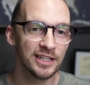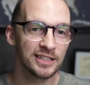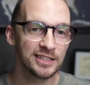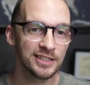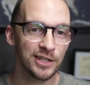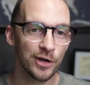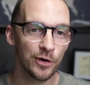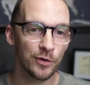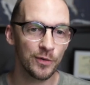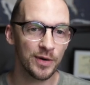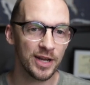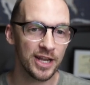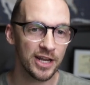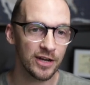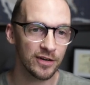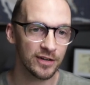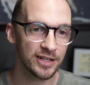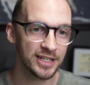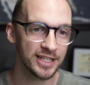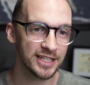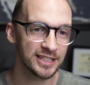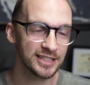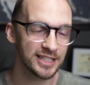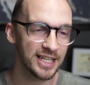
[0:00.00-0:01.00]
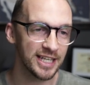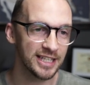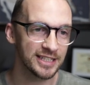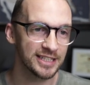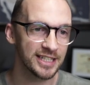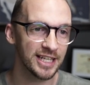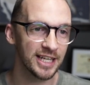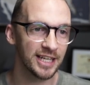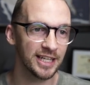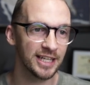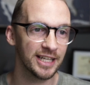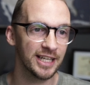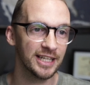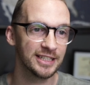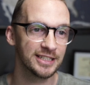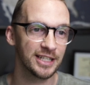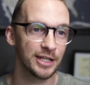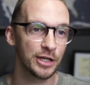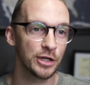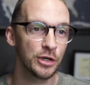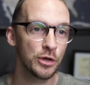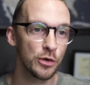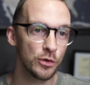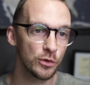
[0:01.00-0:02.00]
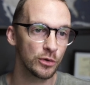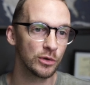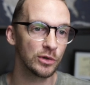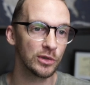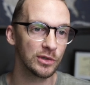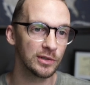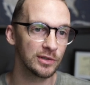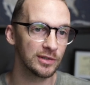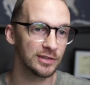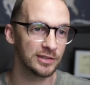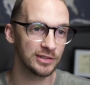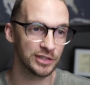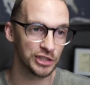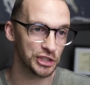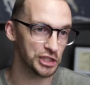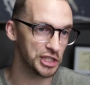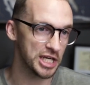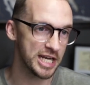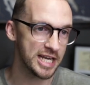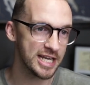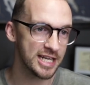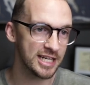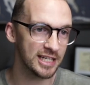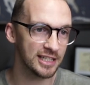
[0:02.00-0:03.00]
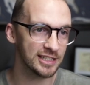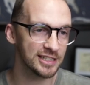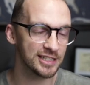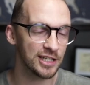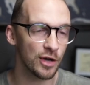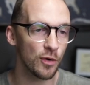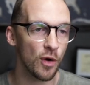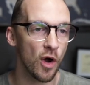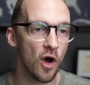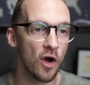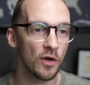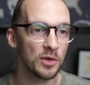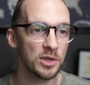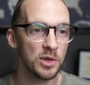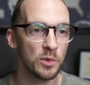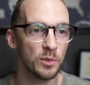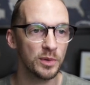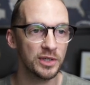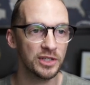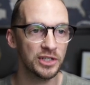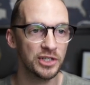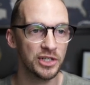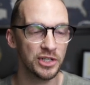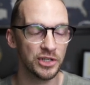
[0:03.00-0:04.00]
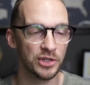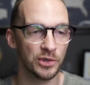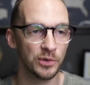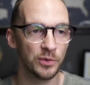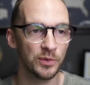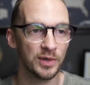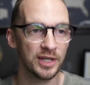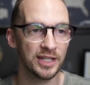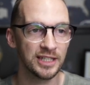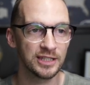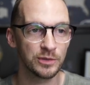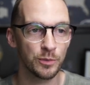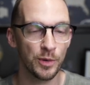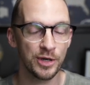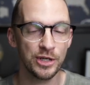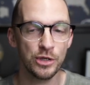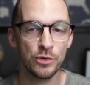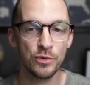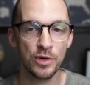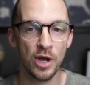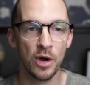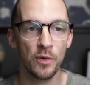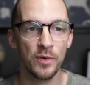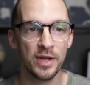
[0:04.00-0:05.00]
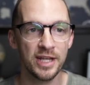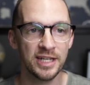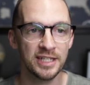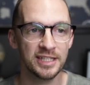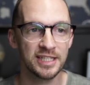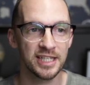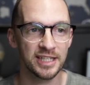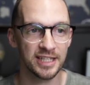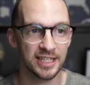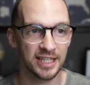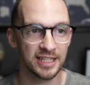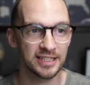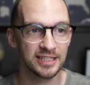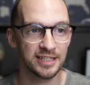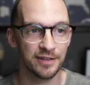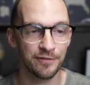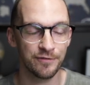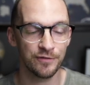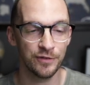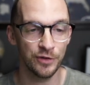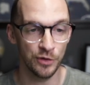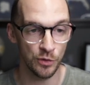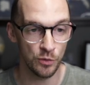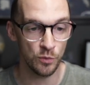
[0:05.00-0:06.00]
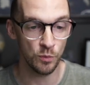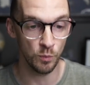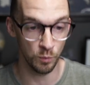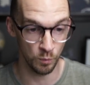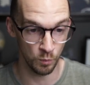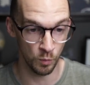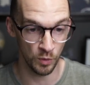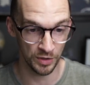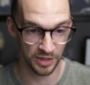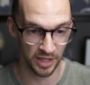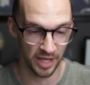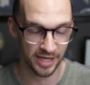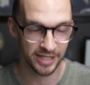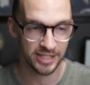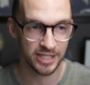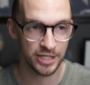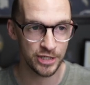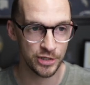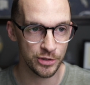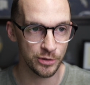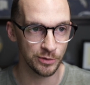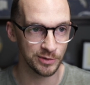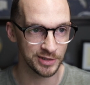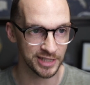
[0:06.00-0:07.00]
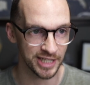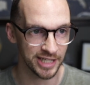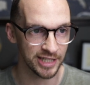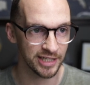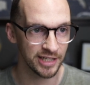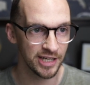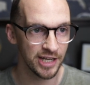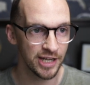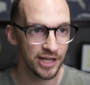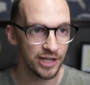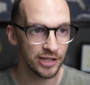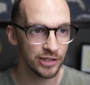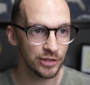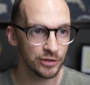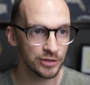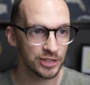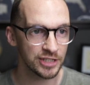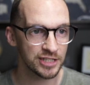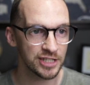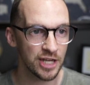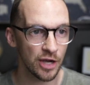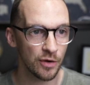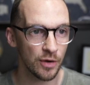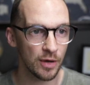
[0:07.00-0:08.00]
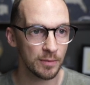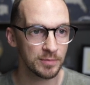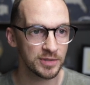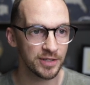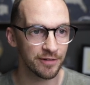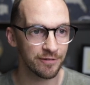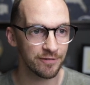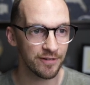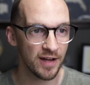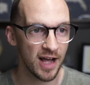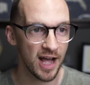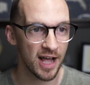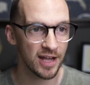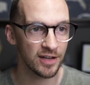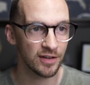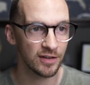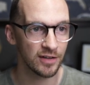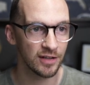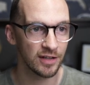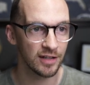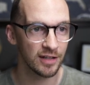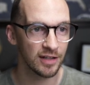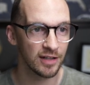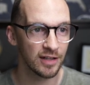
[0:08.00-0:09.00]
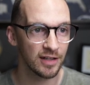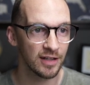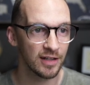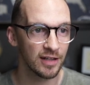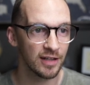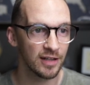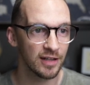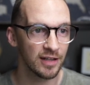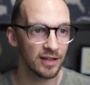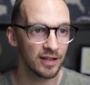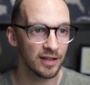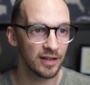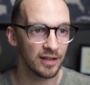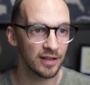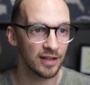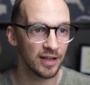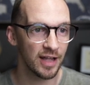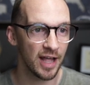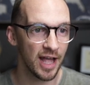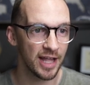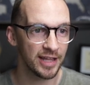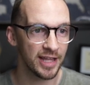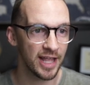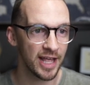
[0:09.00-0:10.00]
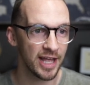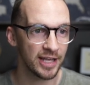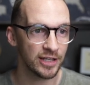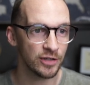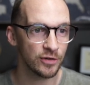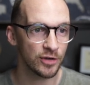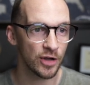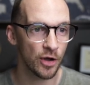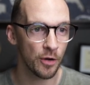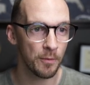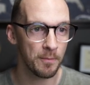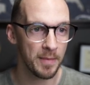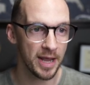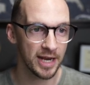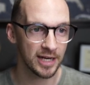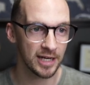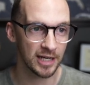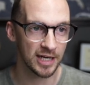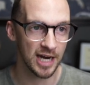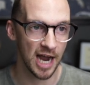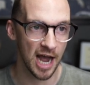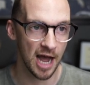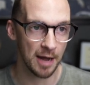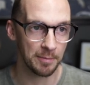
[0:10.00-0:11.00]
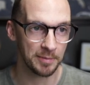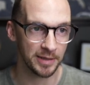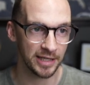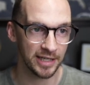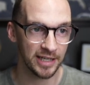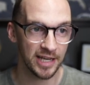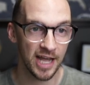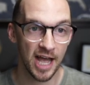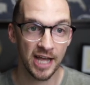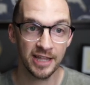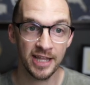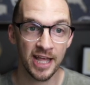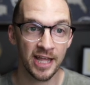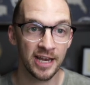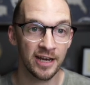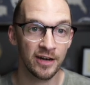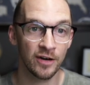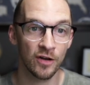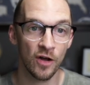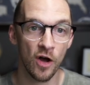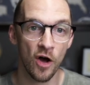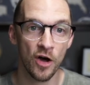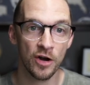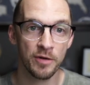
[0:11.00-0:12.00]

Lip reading: So here it is. It's a Google sheet. So all you would do is when you go into this, if you would like to use it, you just go up to File, and then you go Make a Copy, and then it'll